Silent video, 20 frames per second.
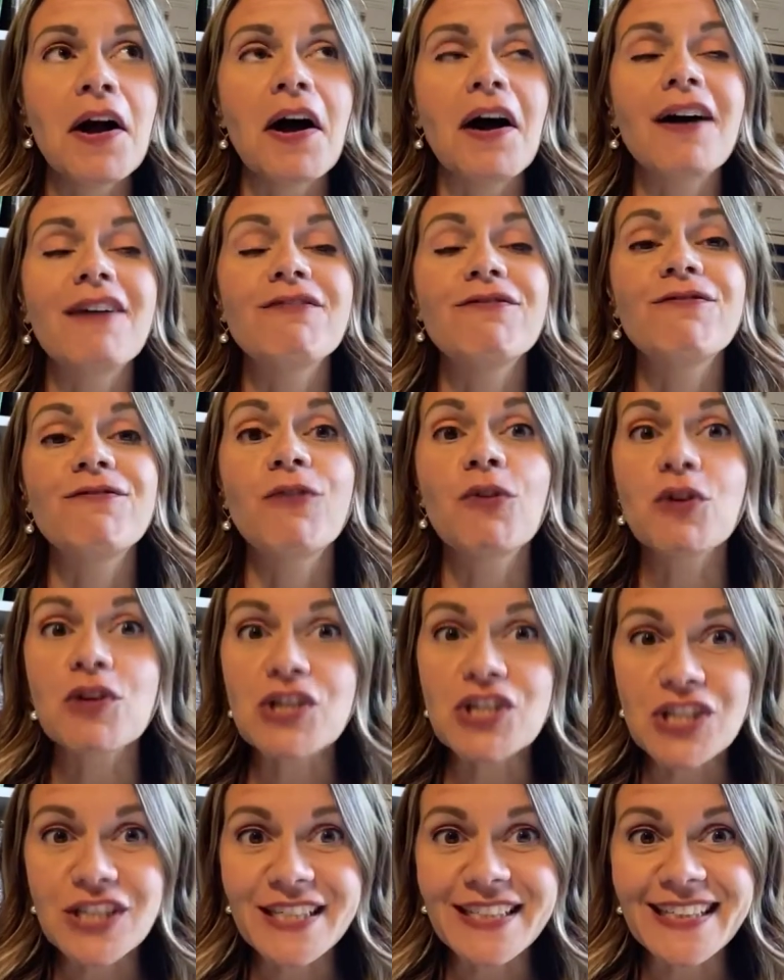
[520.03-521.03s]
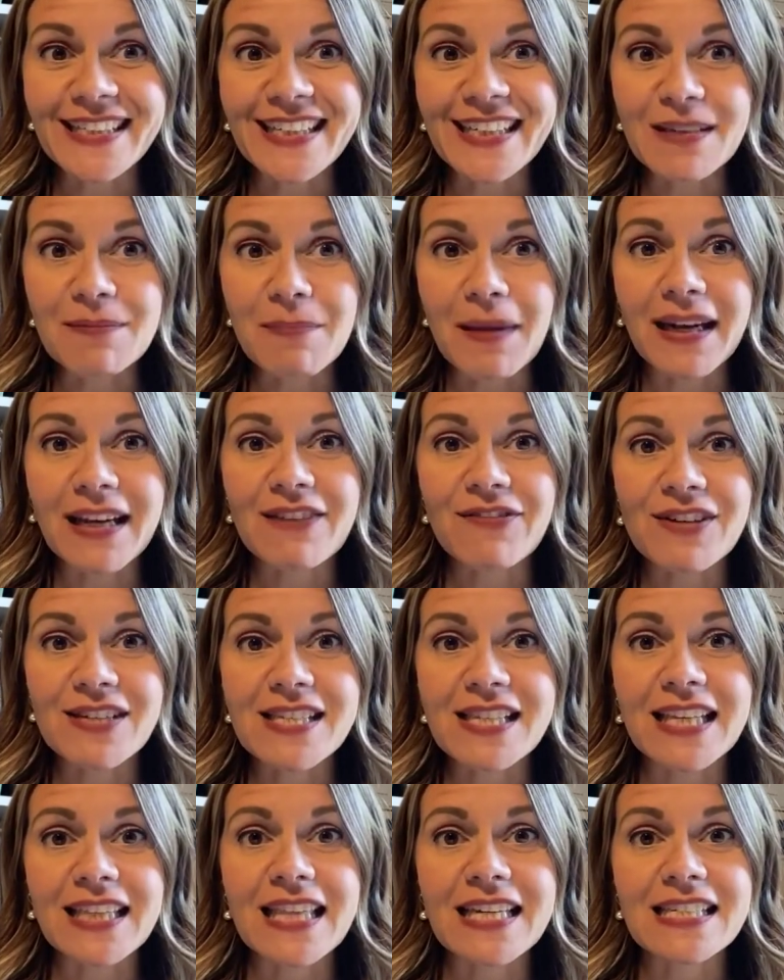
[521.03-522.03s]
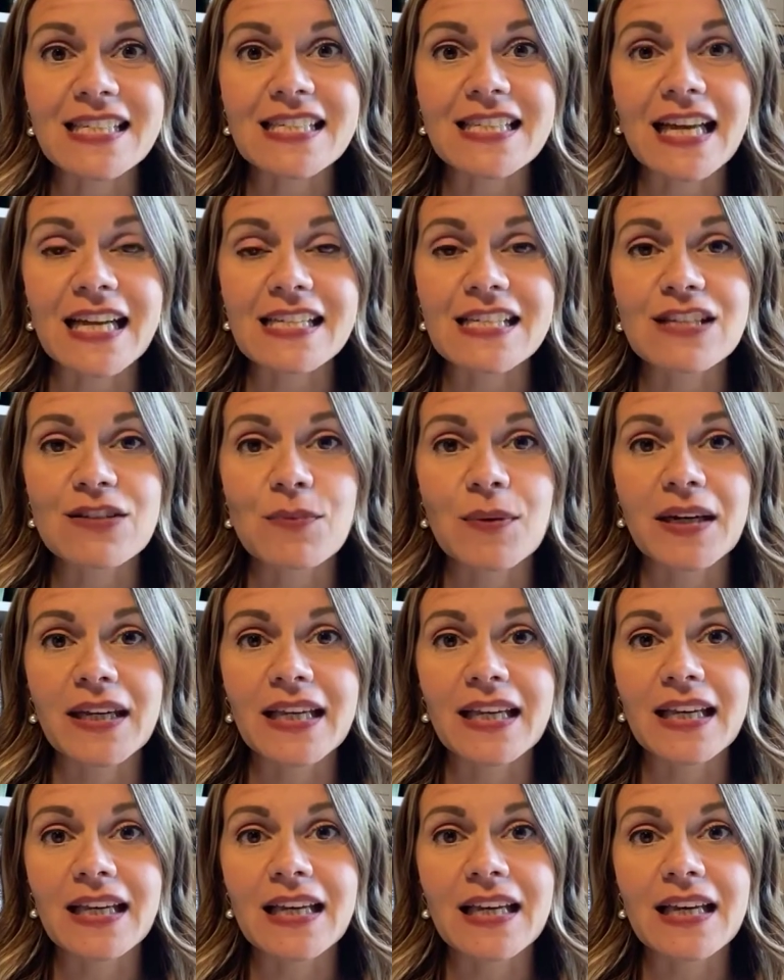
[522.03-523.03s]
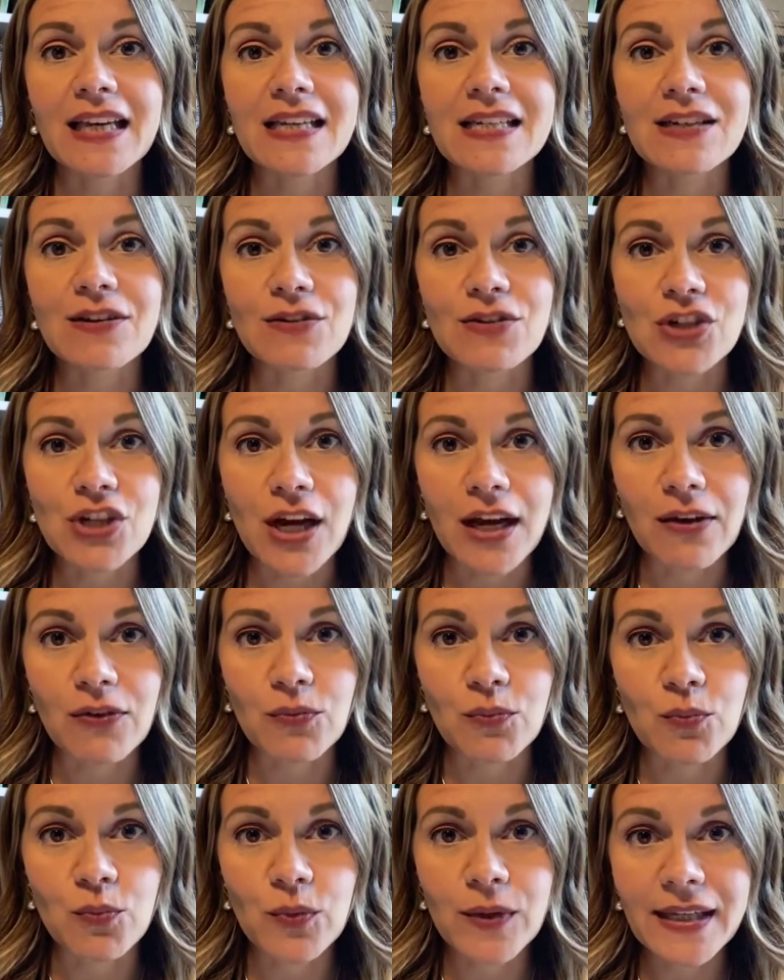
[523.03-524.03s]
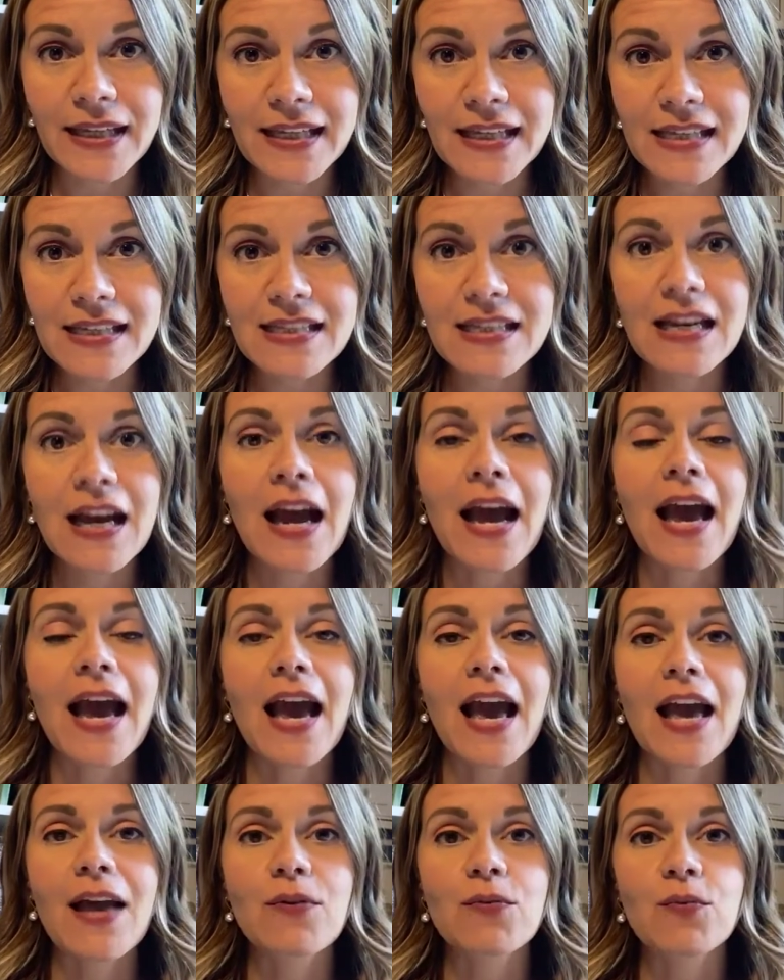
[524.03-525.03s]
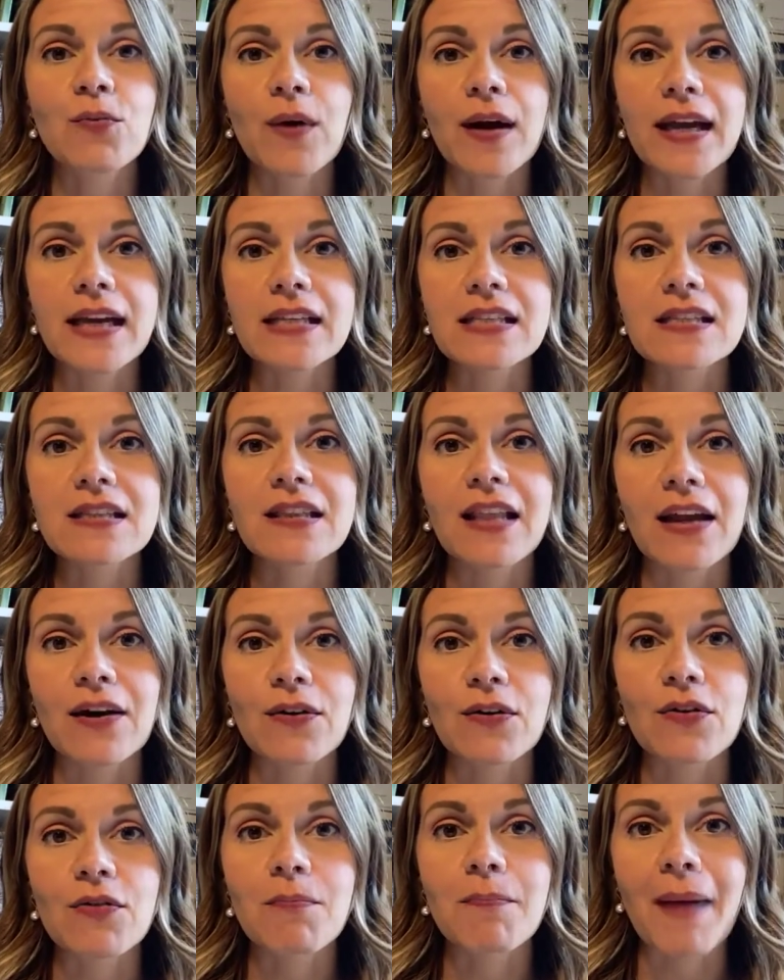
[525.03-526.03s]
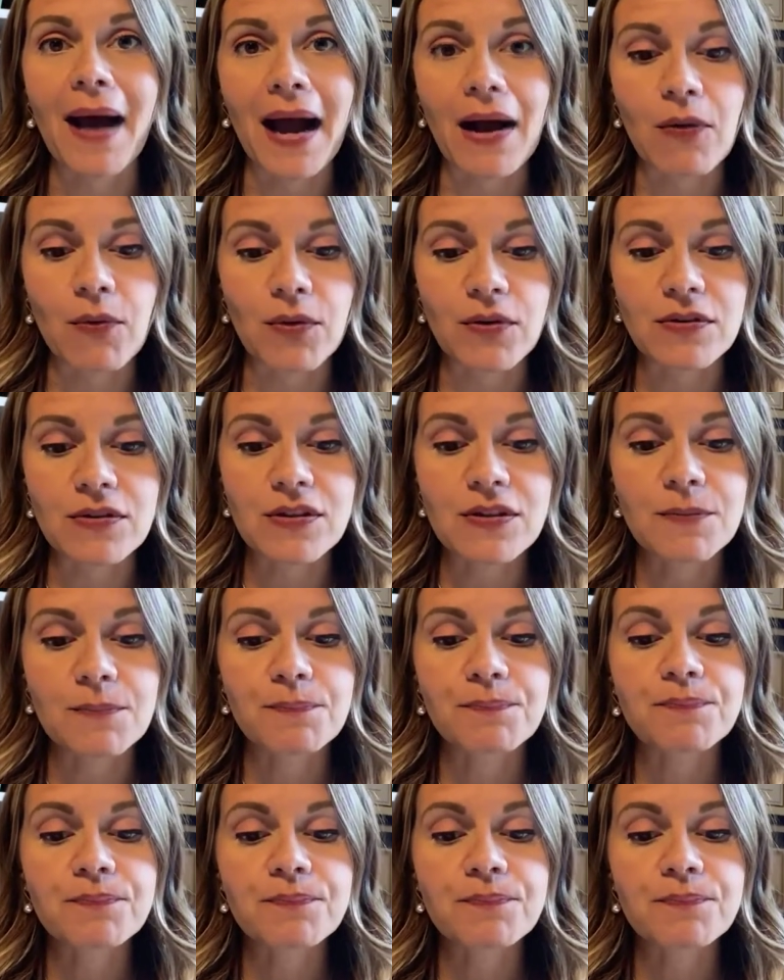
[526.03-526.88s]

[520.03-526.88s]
Unfortunately, many of us think that dyslexia is when a kid or child reads and writes letters backwards.